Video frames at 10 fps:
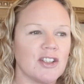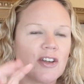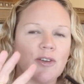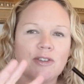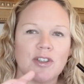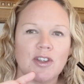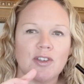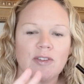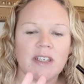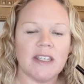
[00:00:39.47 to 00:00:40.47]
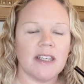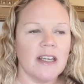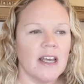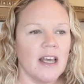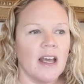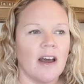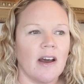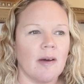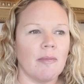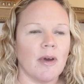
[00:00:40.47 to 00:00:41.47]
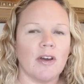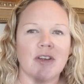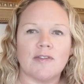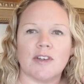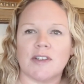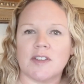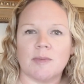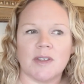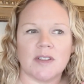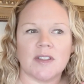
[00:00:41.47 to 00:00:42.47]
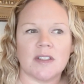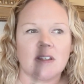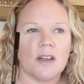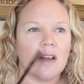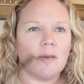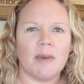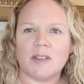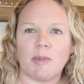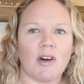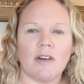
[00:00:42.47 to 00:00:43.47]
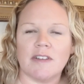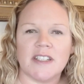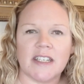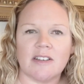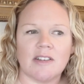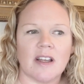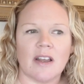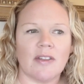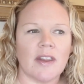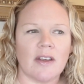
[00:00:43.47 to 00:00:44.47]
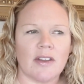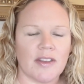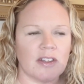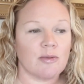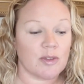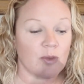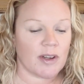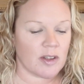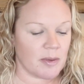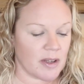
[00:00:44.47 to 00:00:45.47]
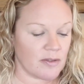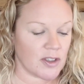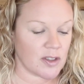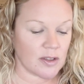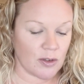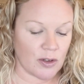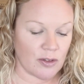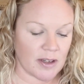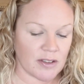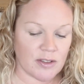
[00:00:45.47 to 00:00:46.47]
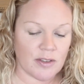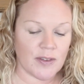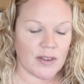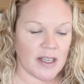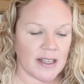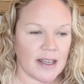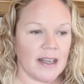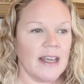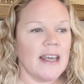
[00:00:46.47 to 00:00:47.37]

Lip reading: I ordered 3 over Christmas as part of a deal, and this was one of them, and I've just not got around to reviewing it yet.